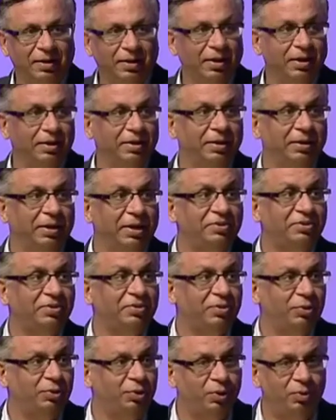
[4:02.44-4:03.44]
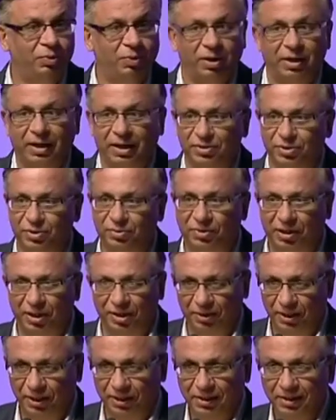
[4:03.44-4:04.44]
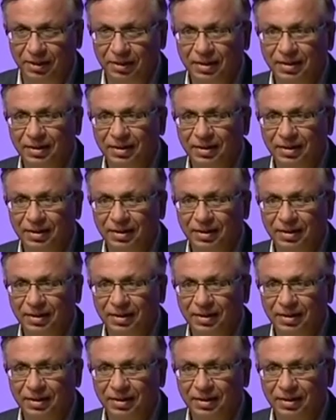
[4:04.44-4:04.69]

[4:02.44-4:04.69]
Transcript: and the rest of the whole world has to follow it.